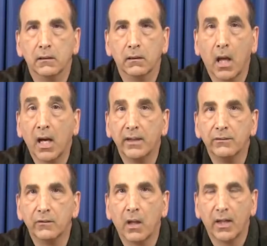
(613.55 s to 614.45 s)

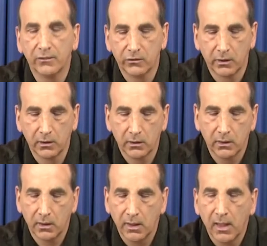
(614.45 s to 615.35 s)
lines to
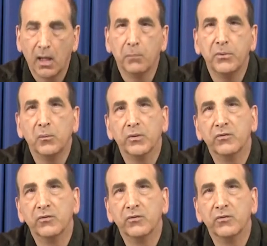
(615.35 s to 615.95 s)
help you with